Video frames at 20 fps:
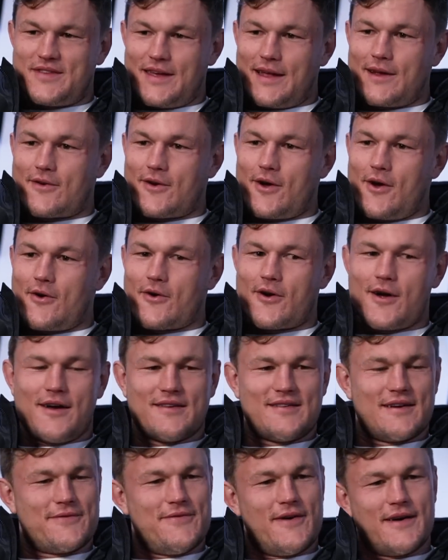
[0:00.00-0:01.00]
Started growing
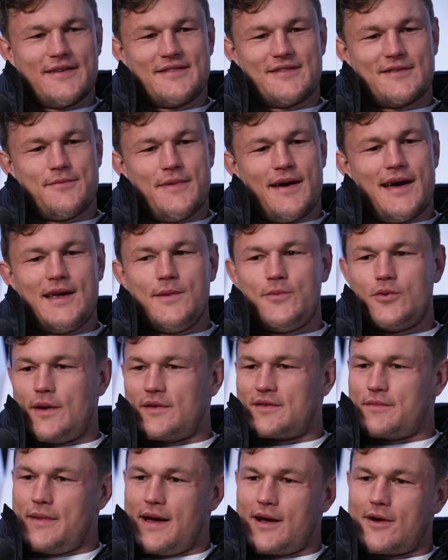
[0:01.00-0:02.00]
grass, like fuck, he's just mad. You put
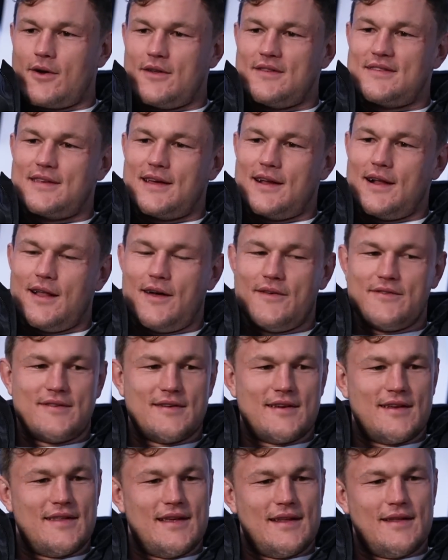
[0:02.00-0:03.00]
up some mad content, I loved
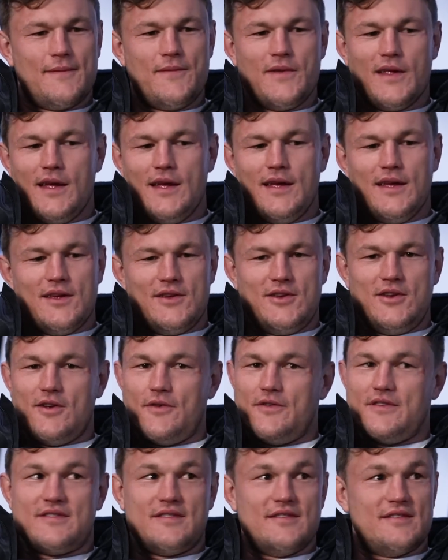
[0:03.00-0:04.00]
it. Then you'd
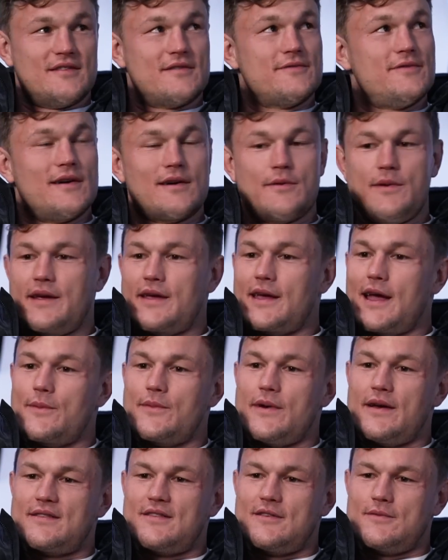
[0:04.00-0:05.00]
obviously just fucking went
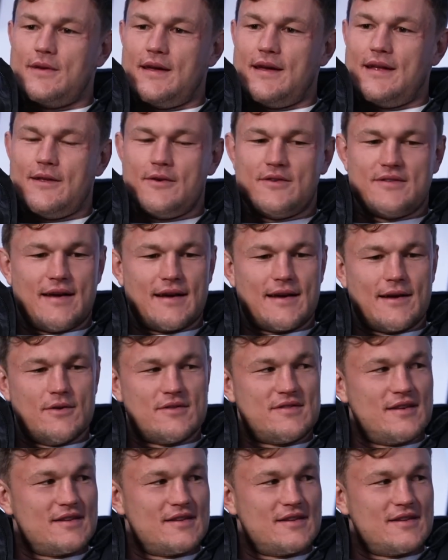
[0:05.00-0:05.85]
gangbusters, man. It was like it was